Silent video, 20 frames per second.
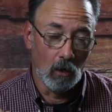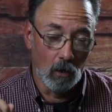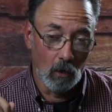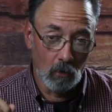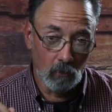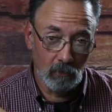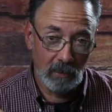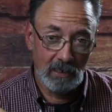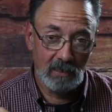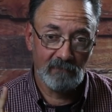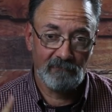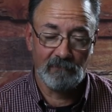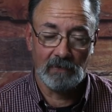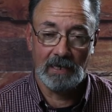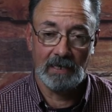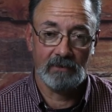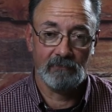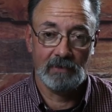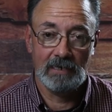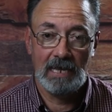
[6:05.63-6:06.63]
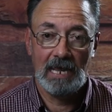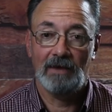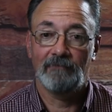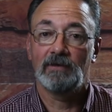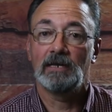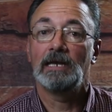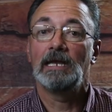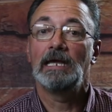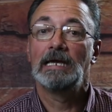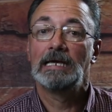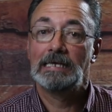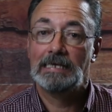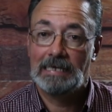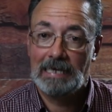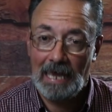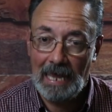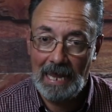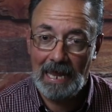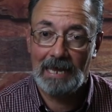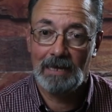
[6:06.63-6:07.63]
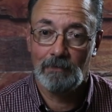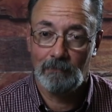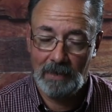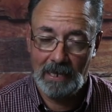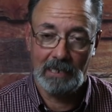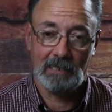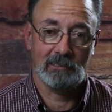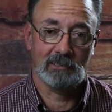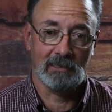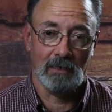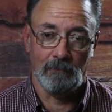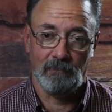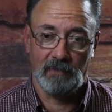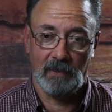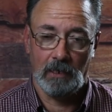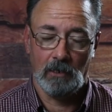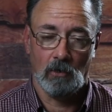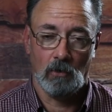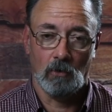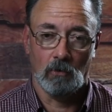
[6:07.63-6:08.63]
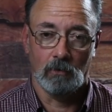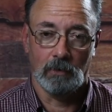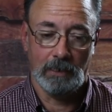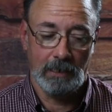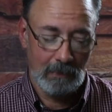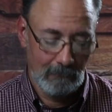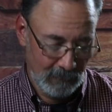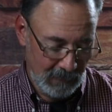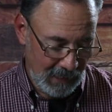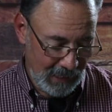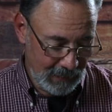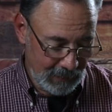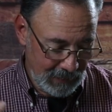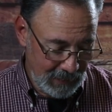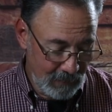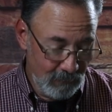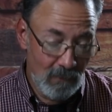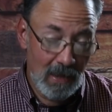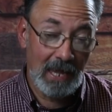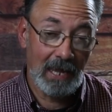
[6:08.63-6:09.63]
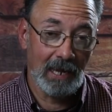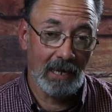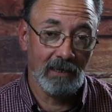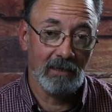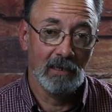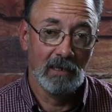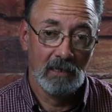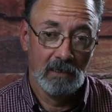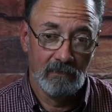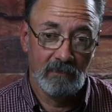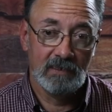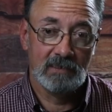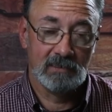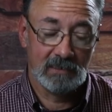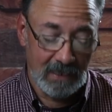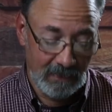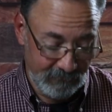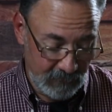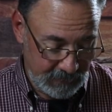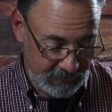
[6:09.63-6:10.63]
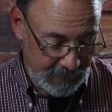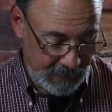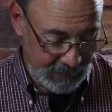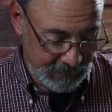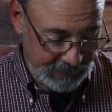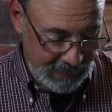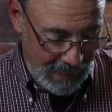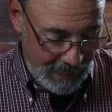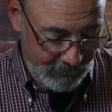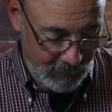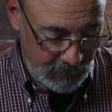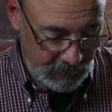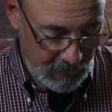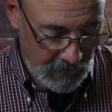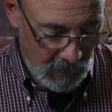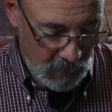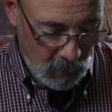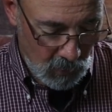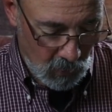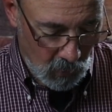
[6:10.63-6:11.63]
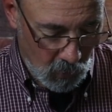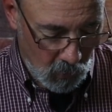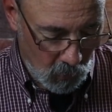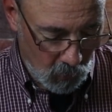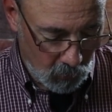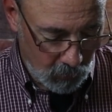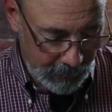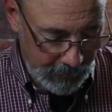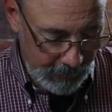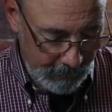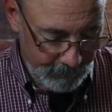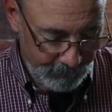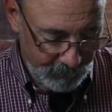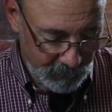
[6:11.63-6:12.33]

Only the Father in heaven can make something holy. And he made the seventh-day Sabbath holy.